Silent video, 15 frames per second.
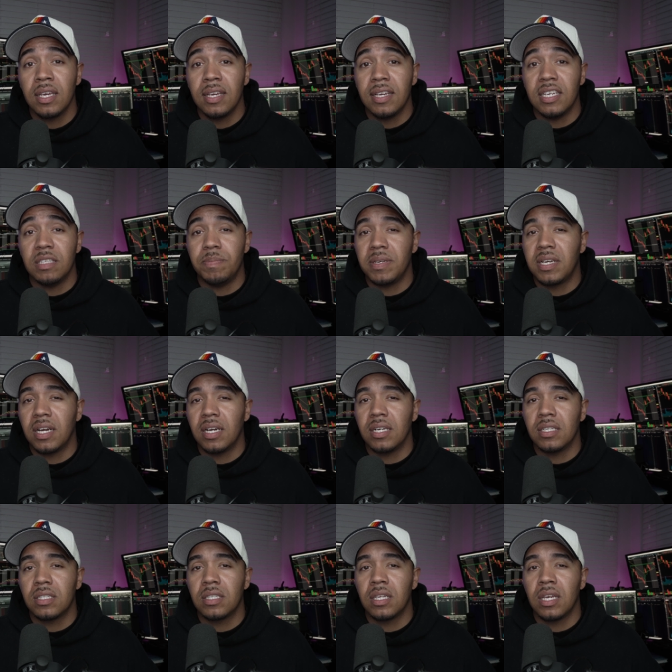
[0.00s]
is
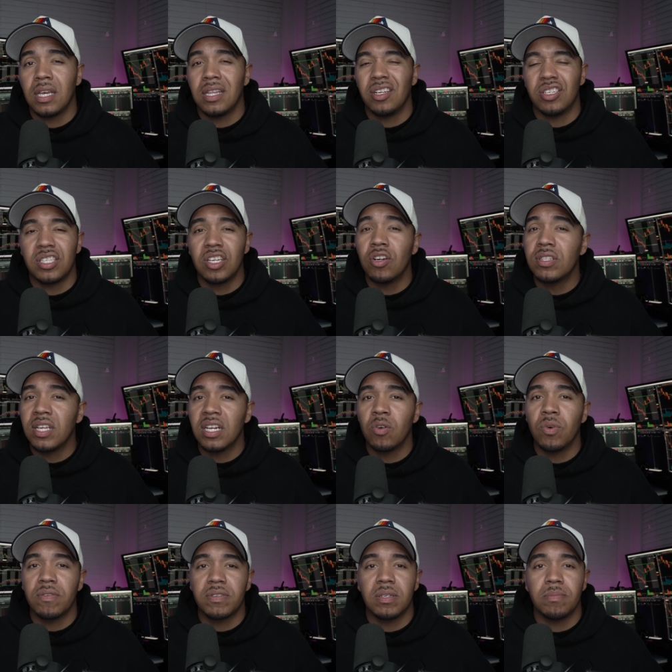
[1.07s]
because they're still dealing
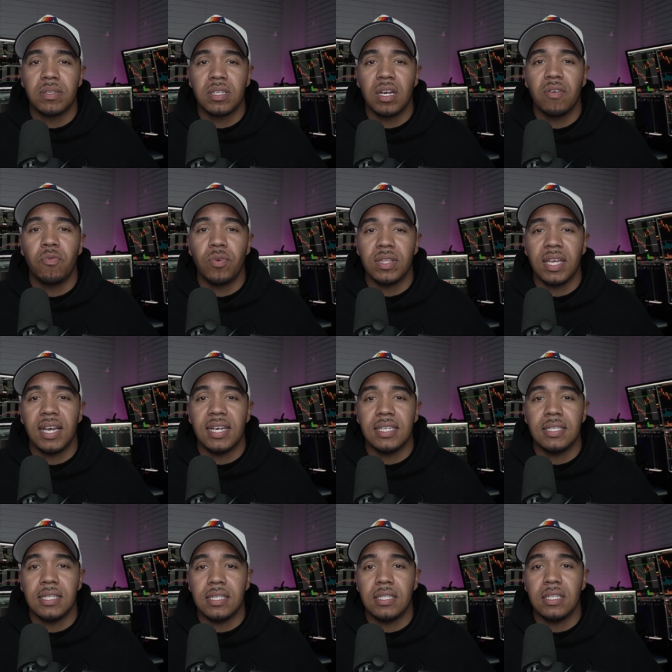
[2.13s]
with some stuff with the
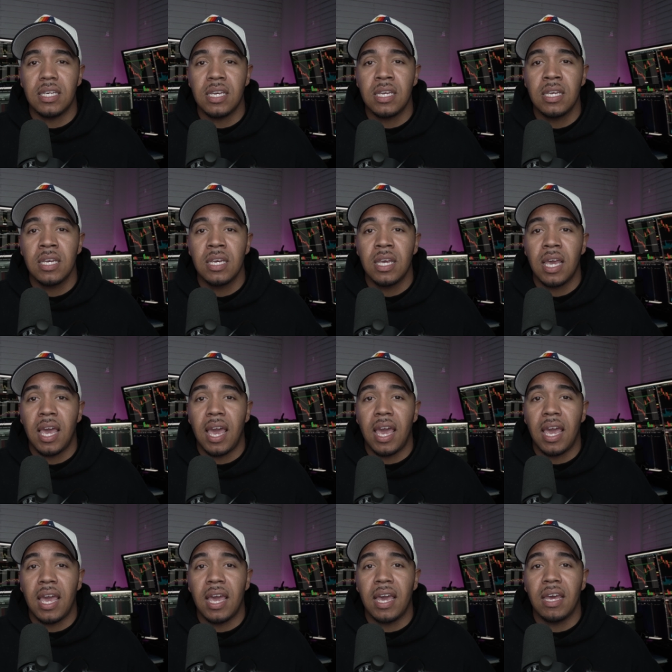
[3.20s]
SEC,
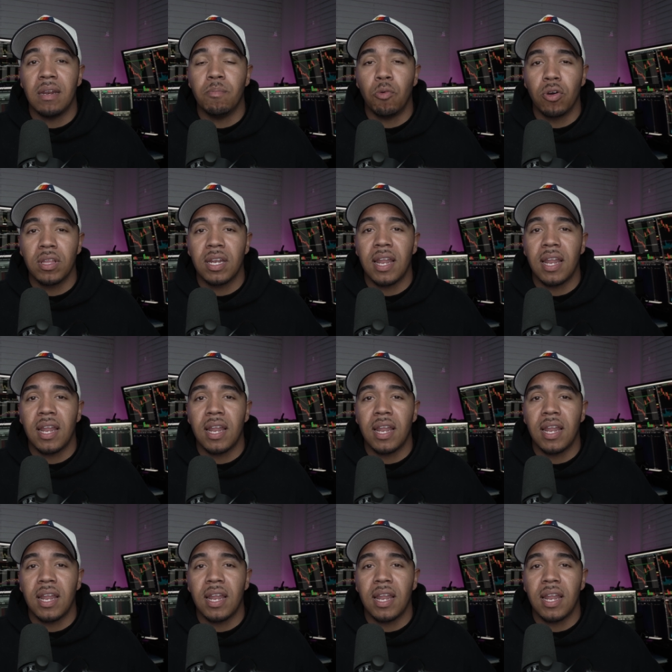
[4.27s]
and more than